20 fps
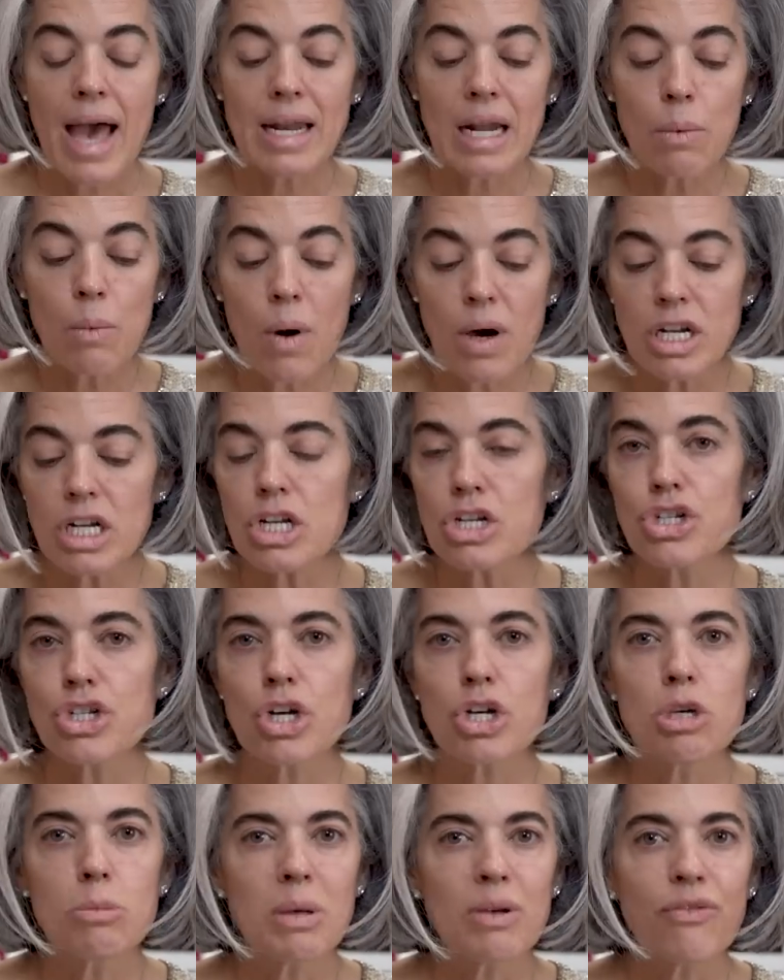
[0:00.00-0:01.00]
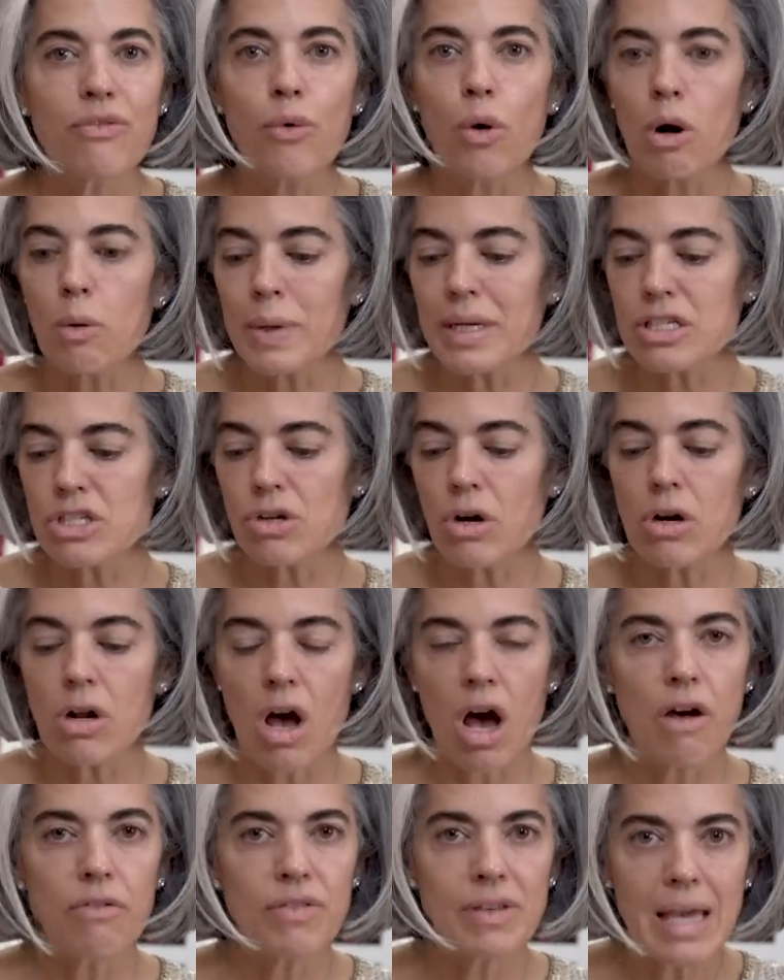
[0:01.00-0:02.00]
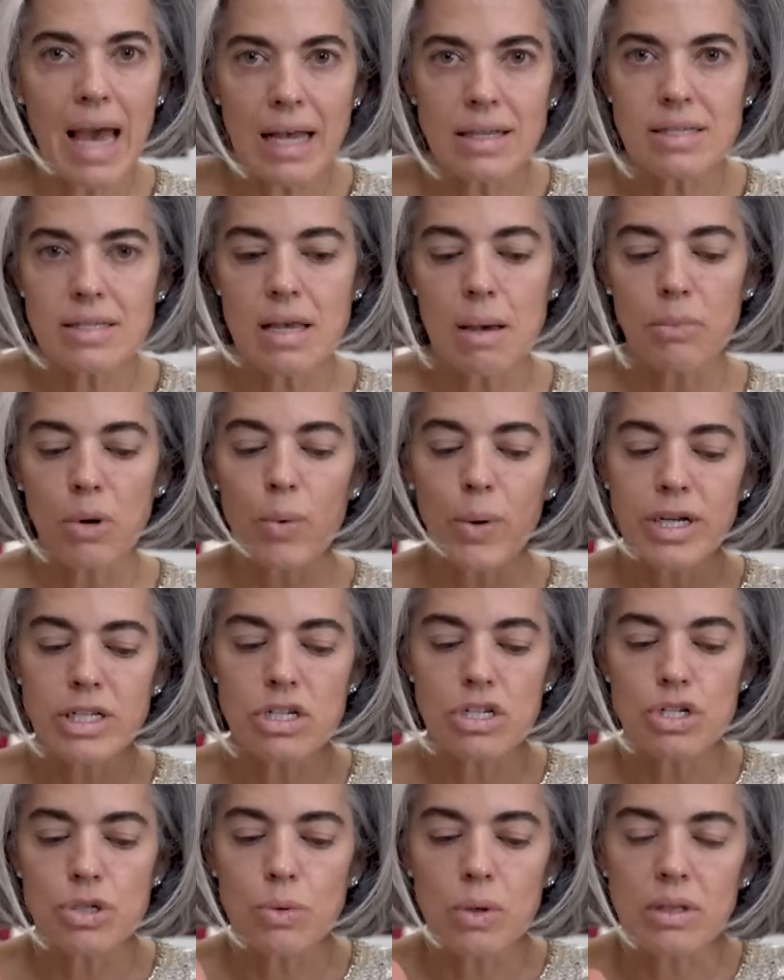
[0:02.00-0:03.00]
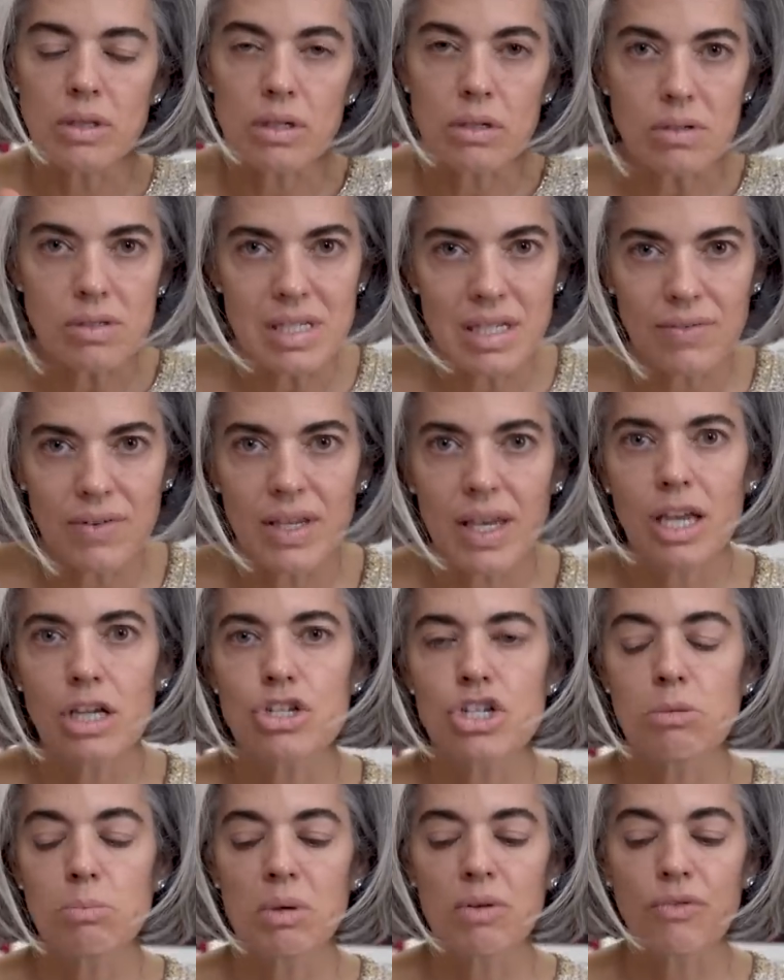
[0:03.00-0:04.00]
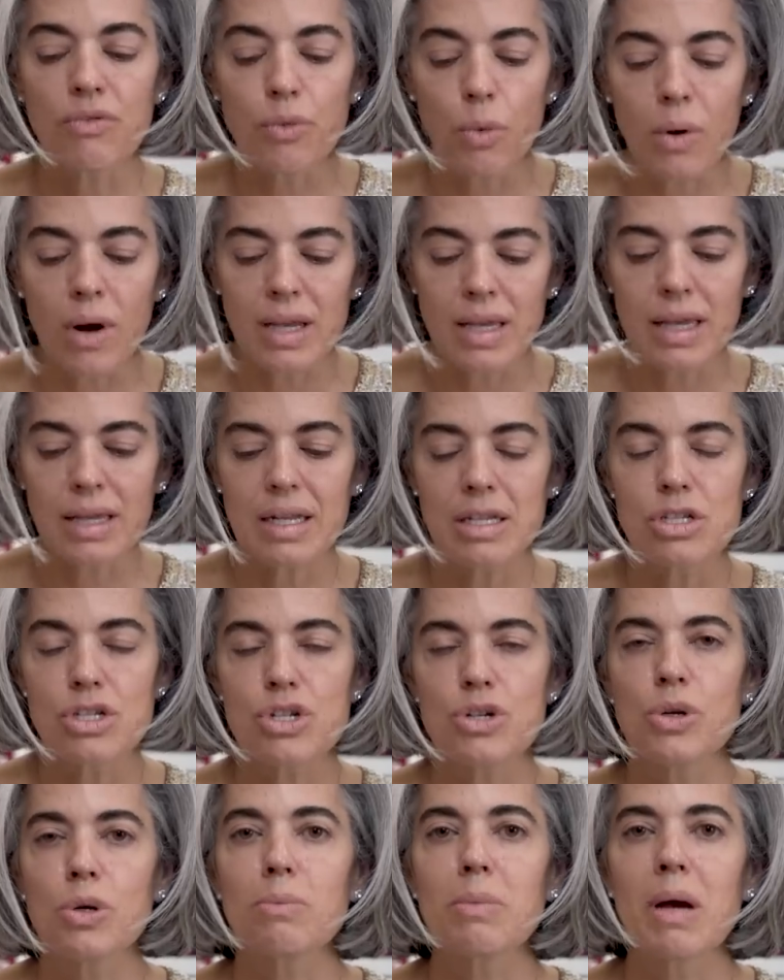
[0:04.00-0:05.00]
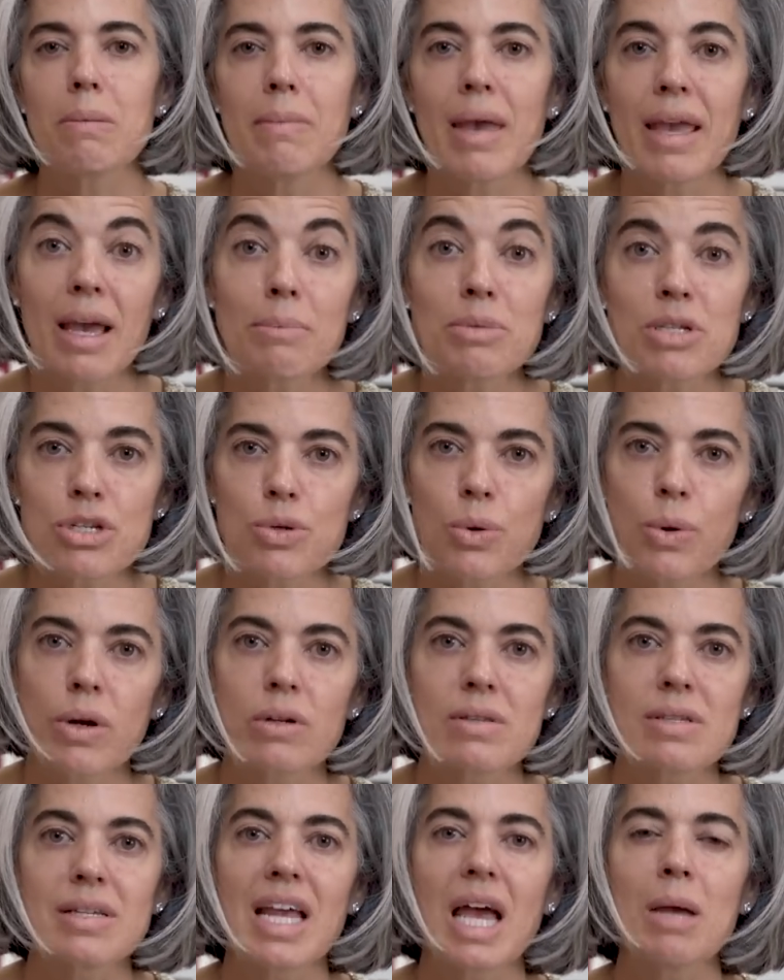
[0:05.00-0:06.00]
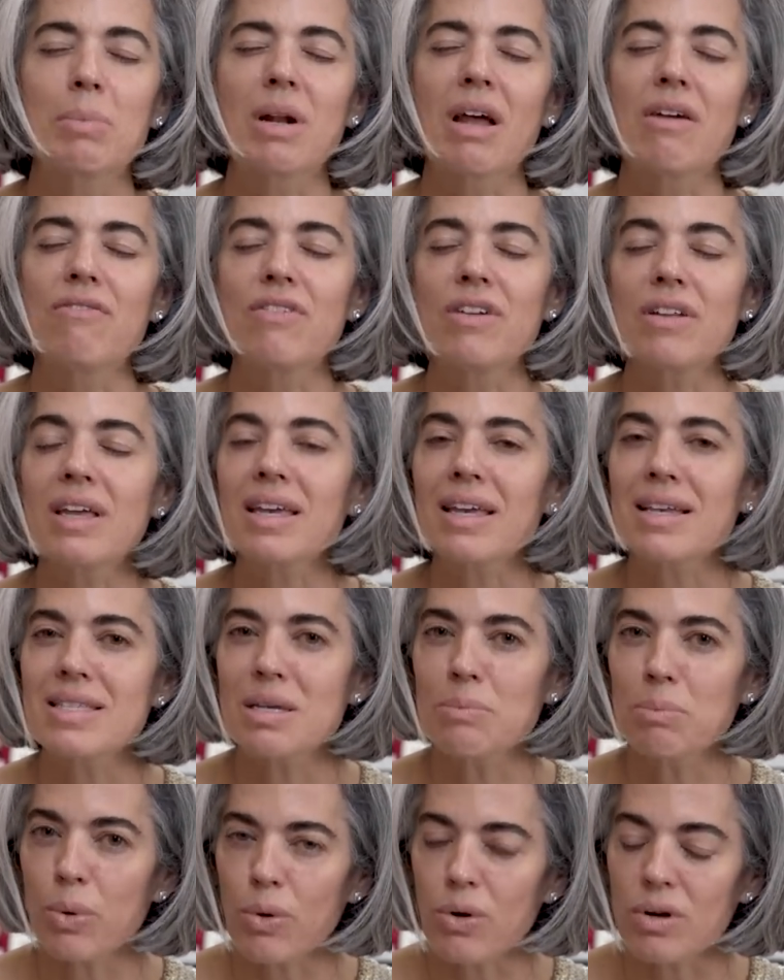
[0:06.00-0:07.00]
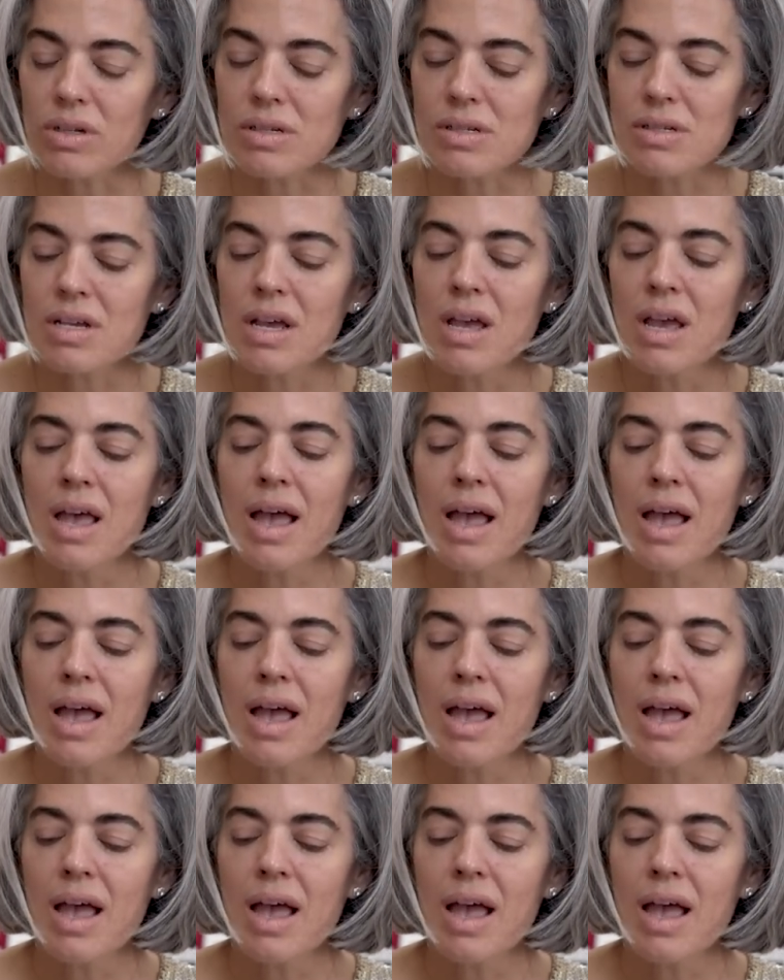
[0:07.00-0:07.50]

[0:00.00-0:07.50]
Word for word: And I wanted to show you before we start off, yes, I'm going to do a little deviation before I get into my makeup tutorial today, but I feel like it's important